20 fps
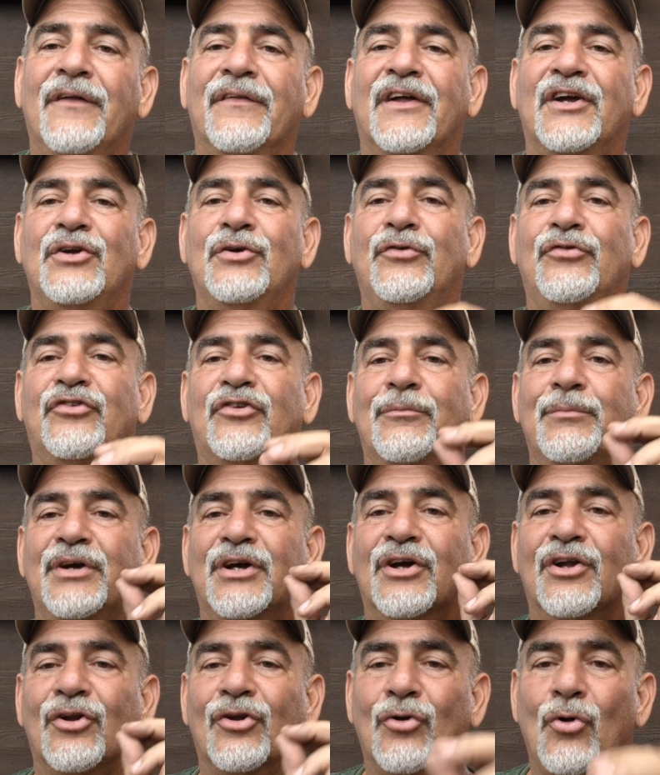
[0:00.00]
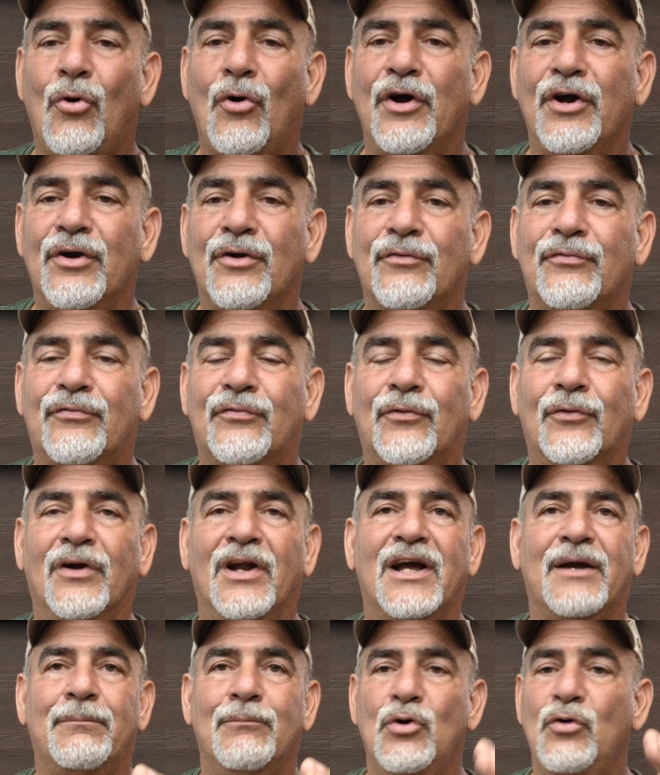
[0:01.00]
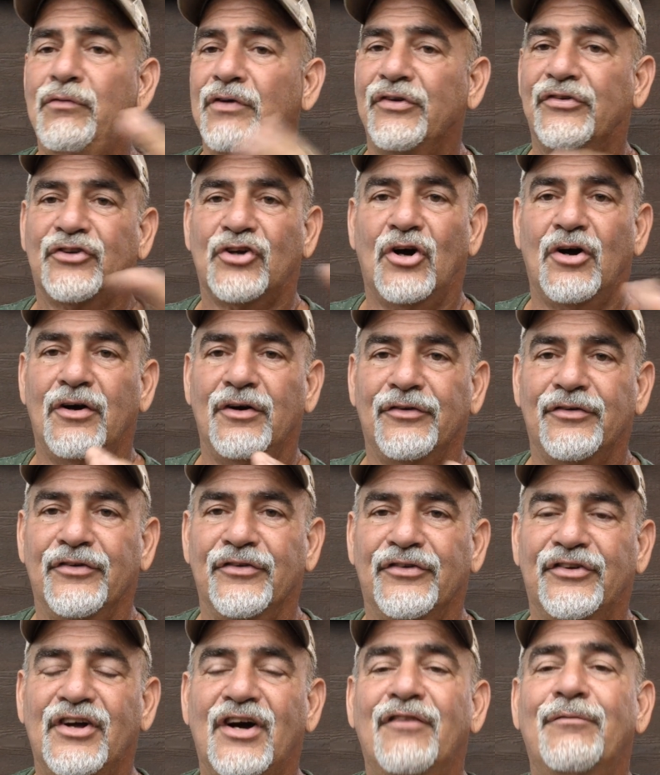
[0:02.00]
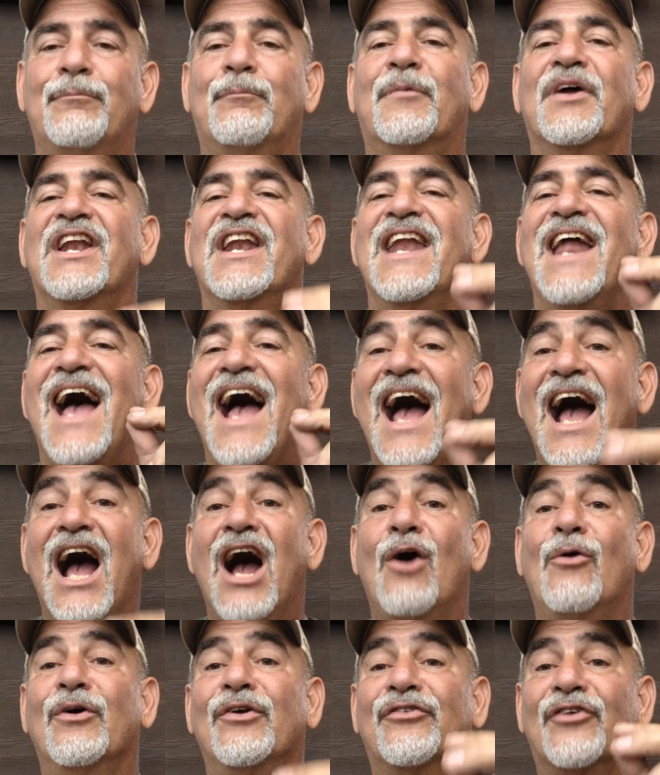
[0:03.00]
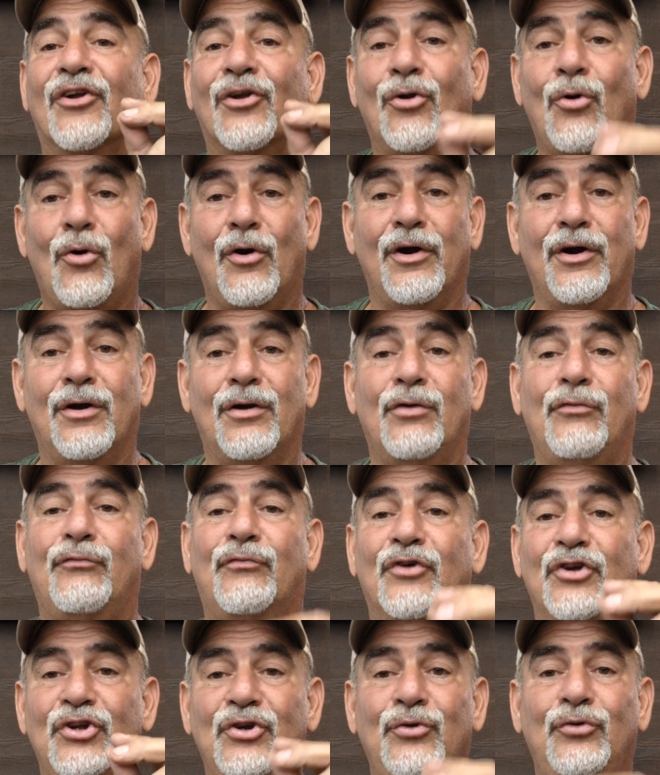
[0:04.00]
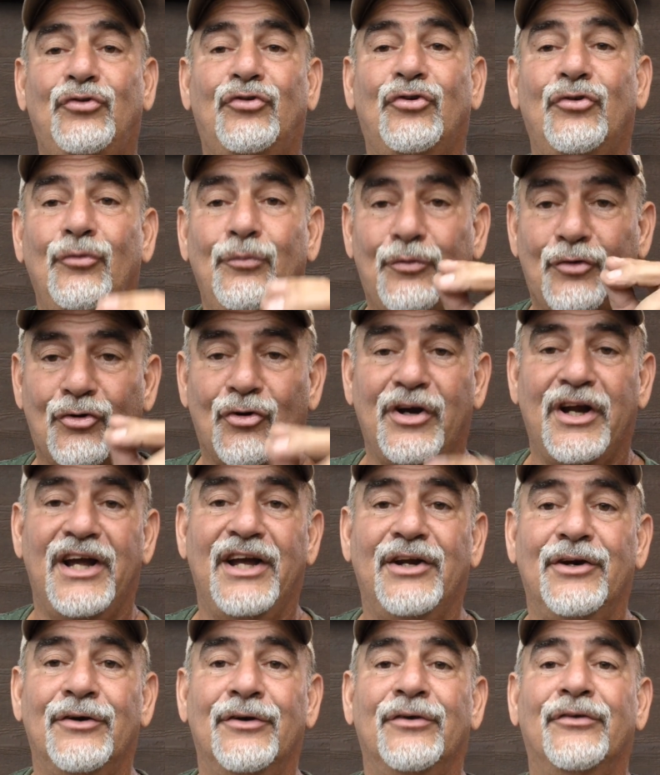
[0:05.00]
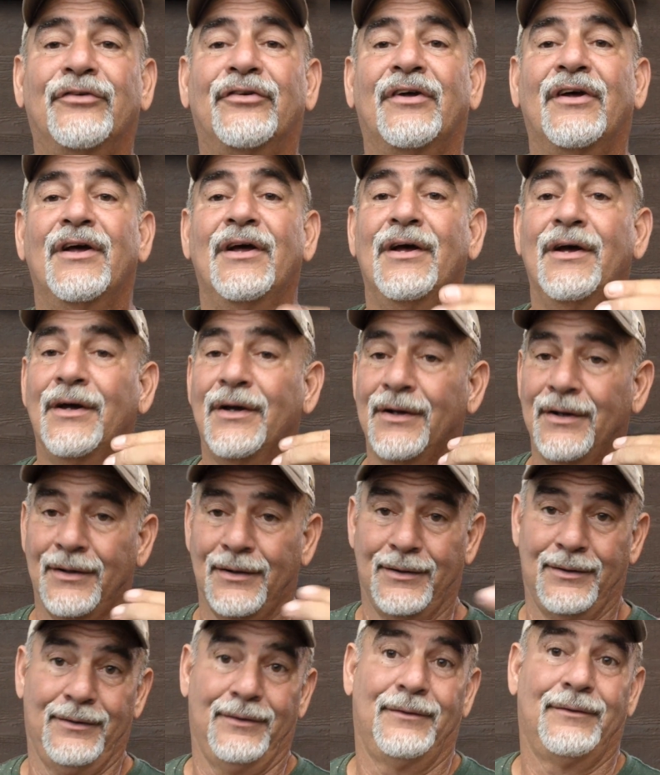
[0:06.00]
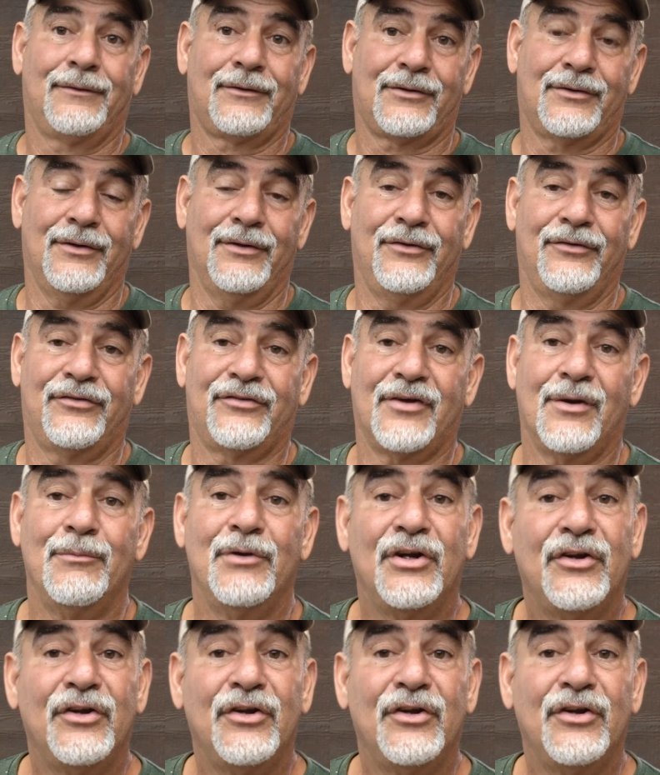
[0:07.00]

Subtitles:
There used to be a lawyer for like movie stars and stuff, but now it's a lawyer for YouTube creators, because some of